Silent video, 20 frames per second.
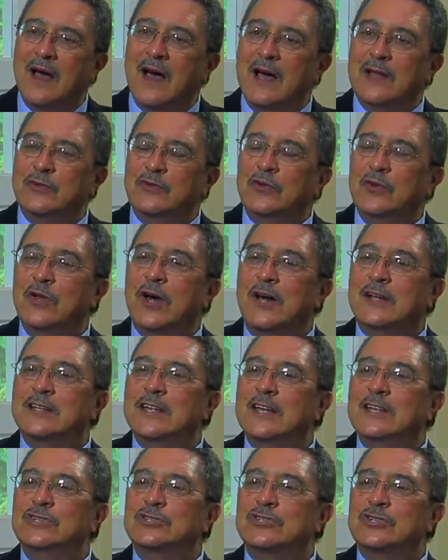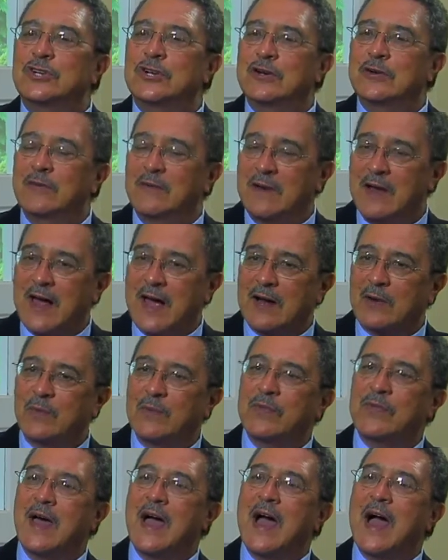and do not in turn react
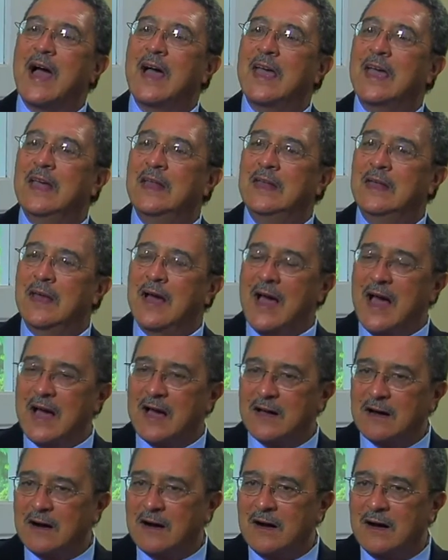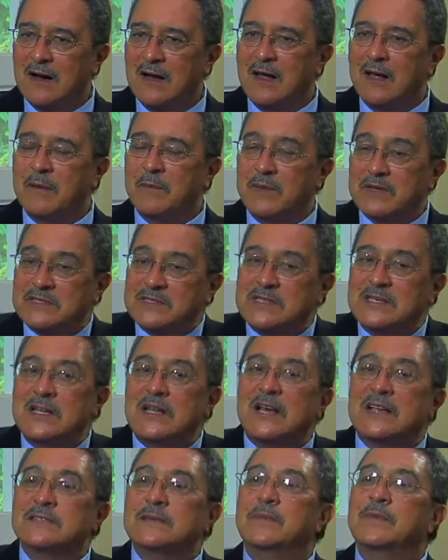with any anger, but see
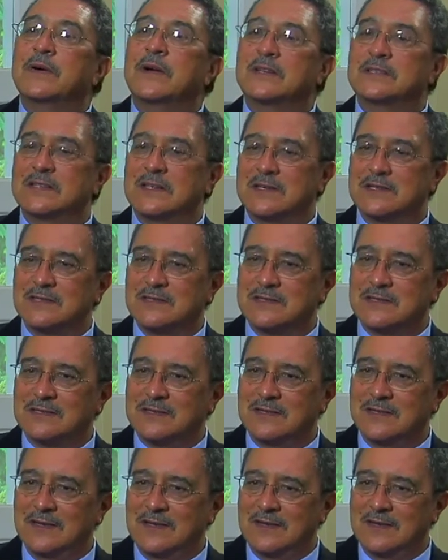it as a process,